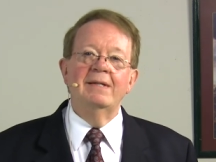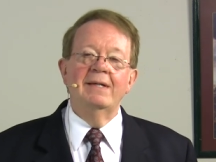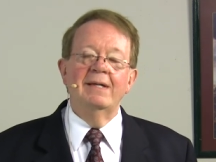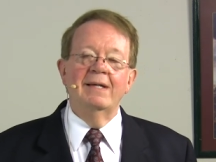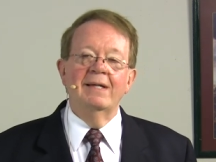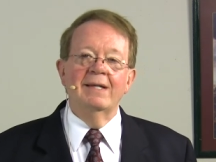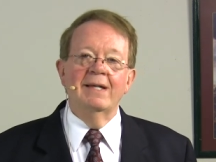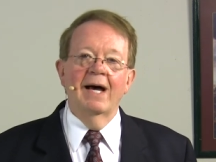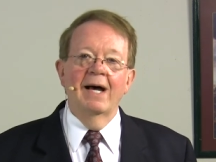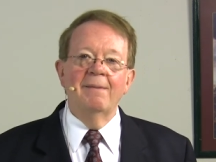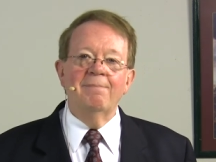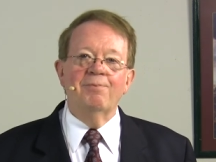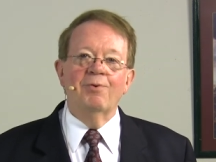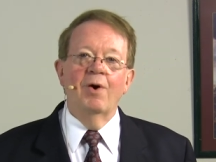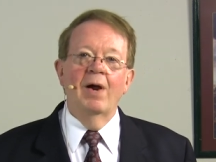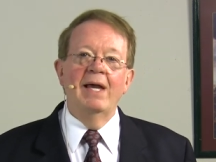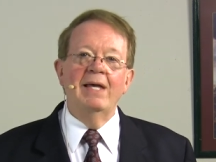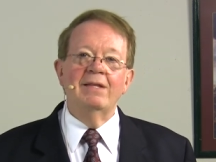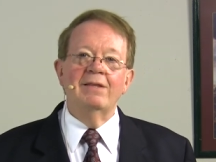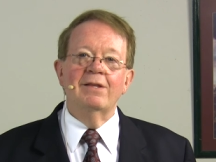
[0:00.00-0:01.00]
And I
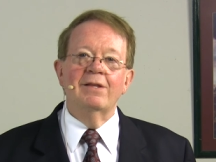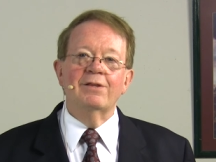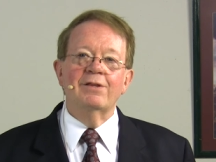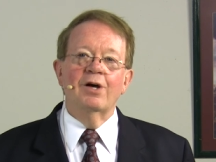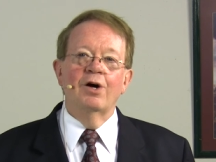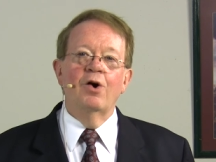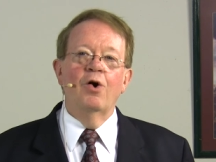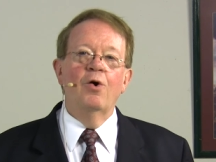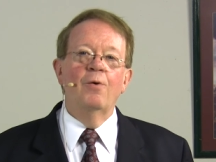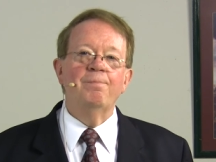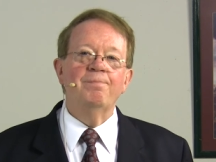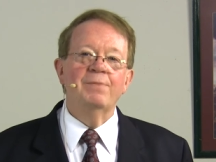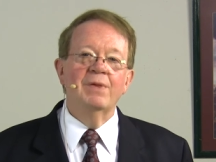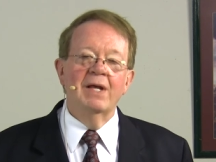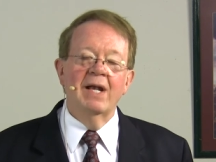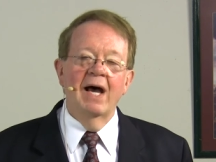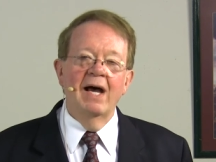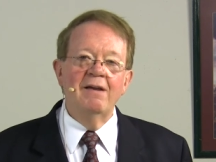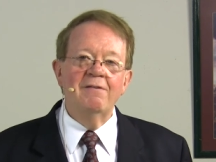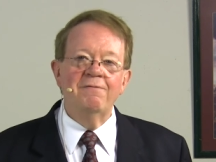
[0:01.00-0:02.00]
pray that the hope
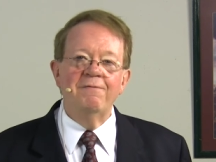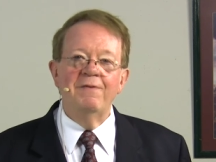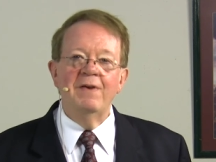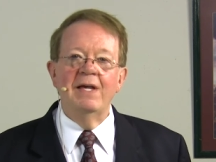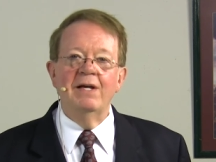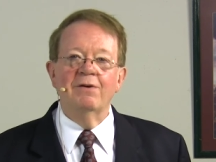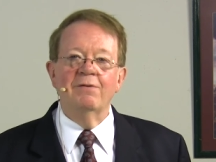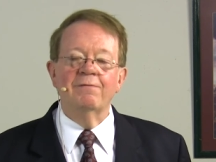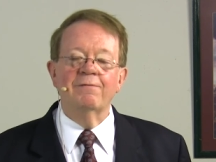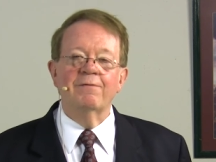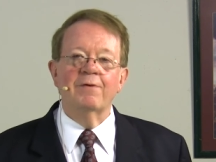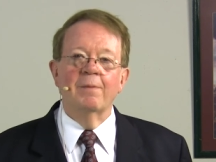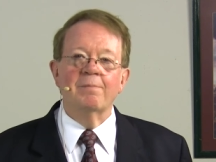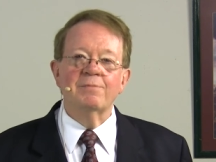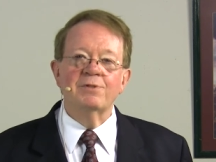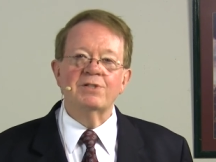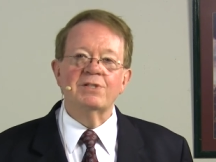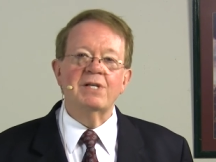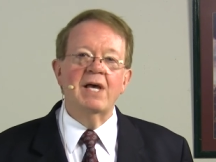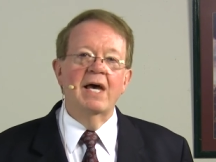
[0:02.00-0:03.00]
that I feel from
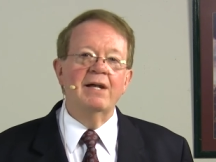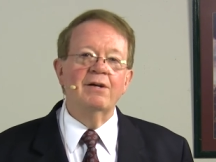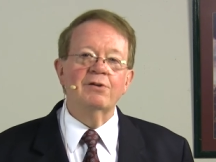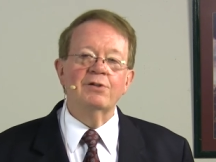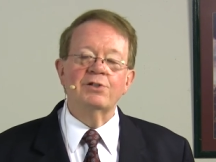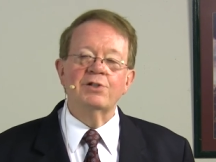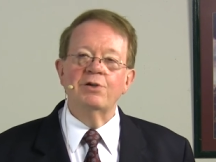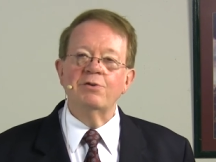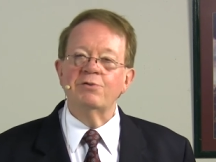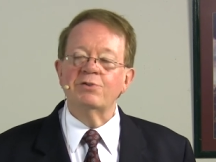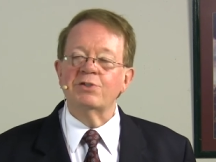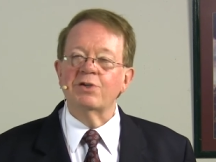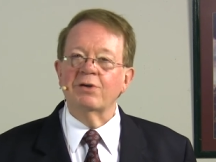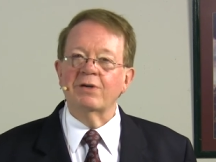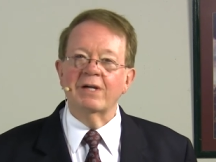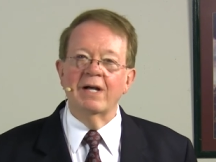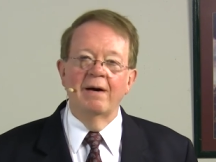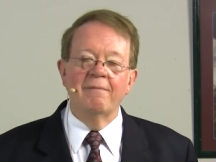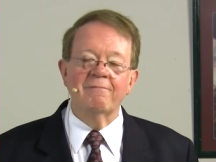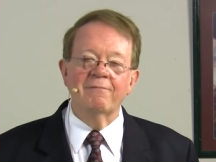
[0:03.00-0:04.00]
center to
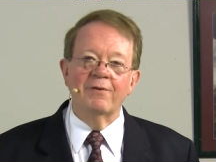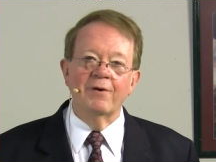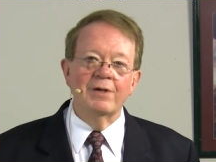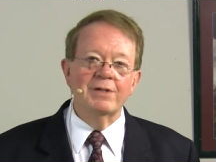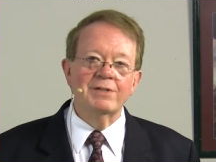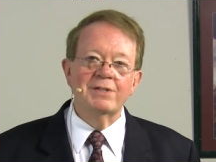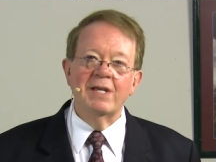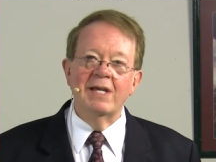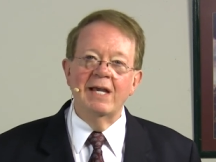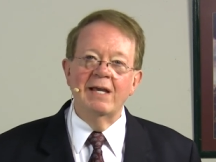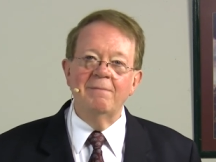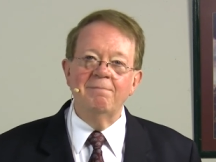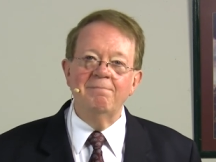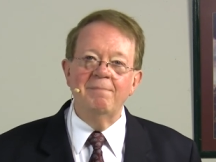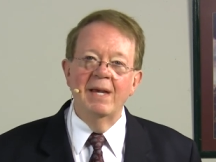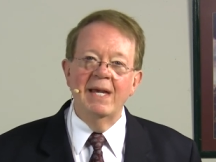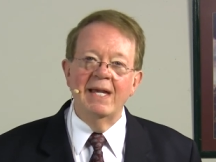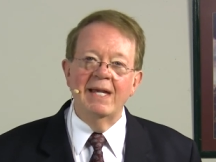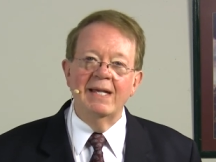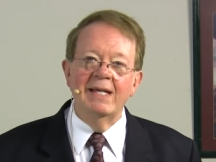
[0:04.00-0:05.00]
circumference in
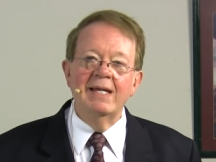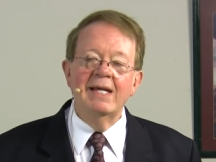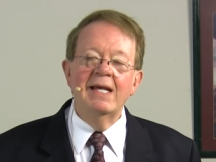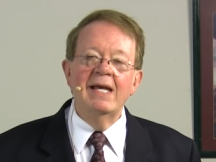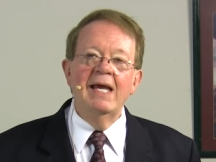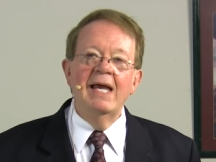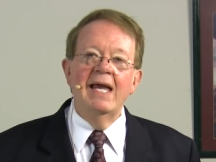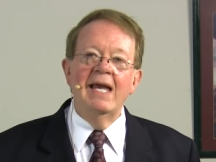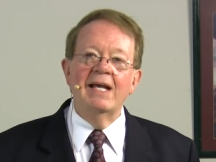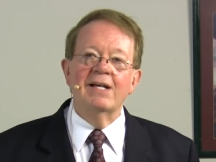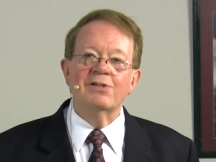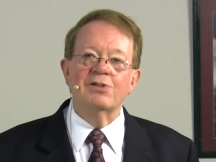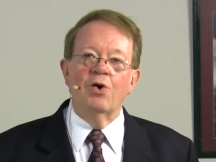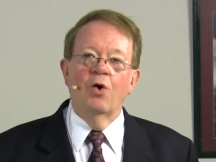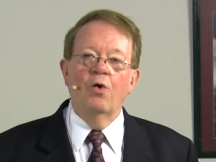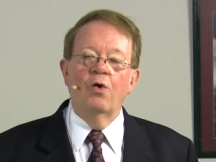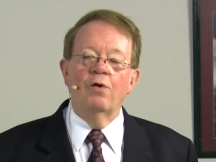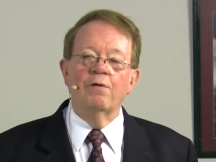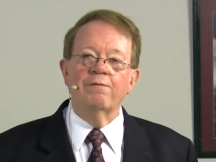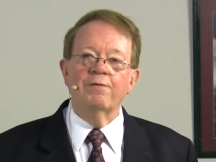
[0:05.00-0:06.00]
me is
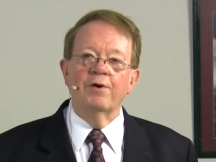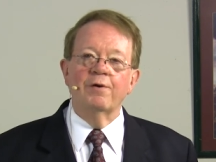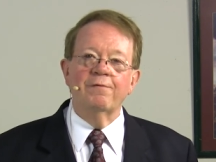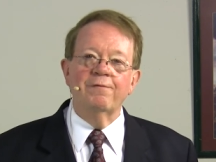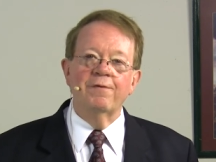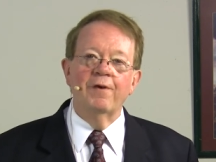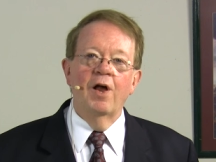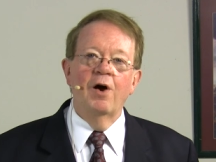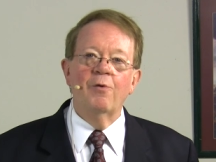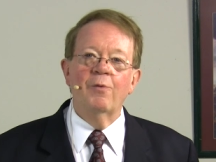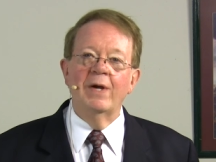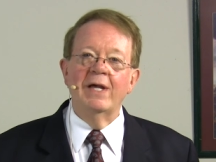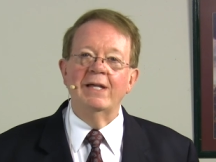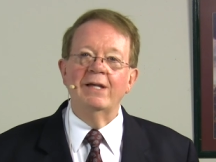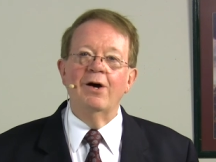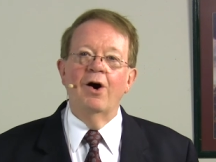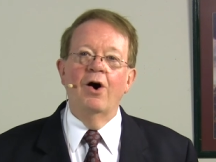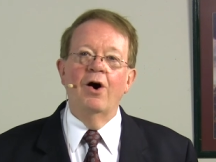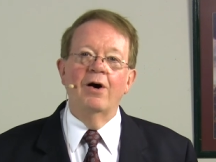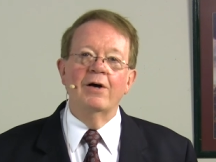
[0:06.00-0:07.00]

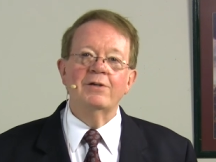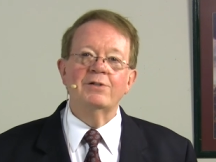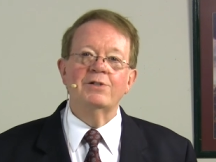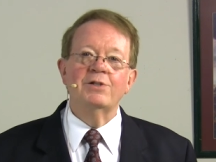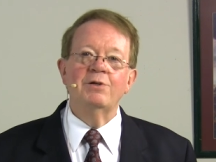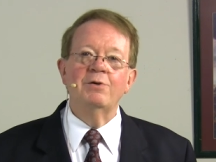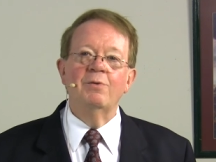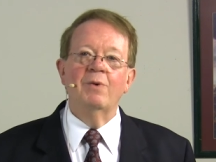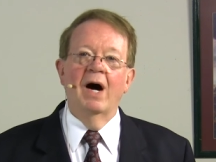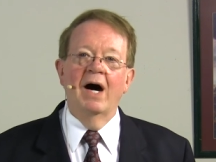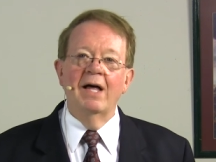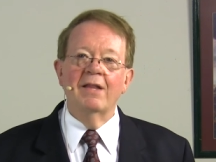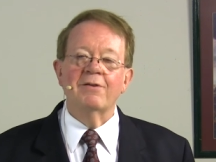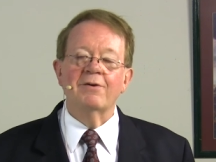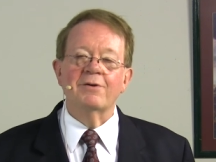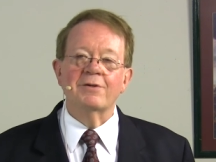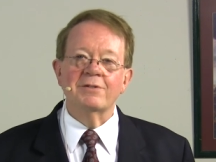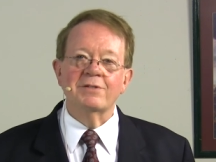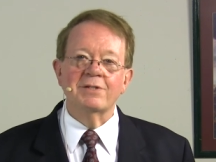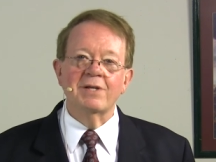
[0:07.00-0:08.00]
overflowing onto
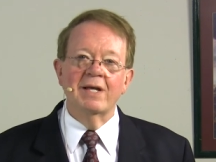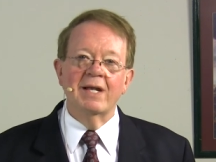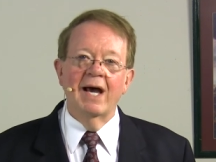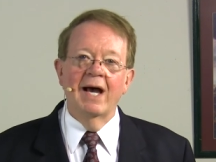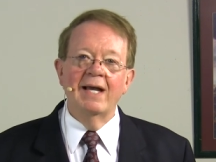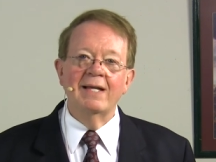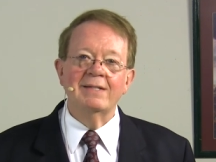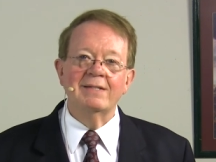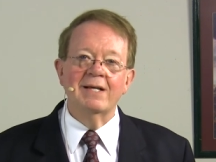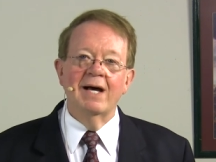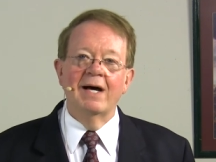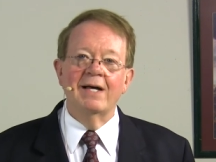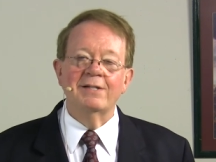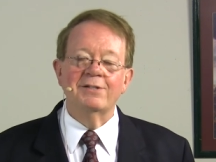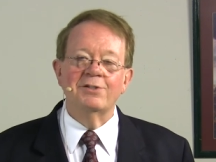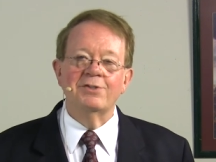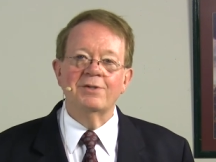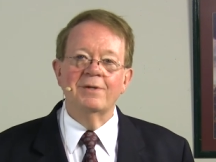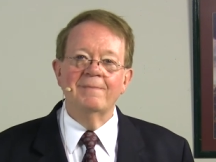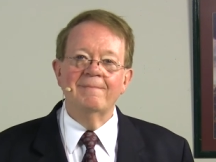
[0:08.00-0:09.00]
others that I
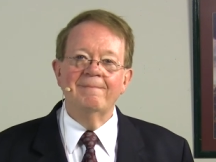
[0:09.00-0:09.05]
touch.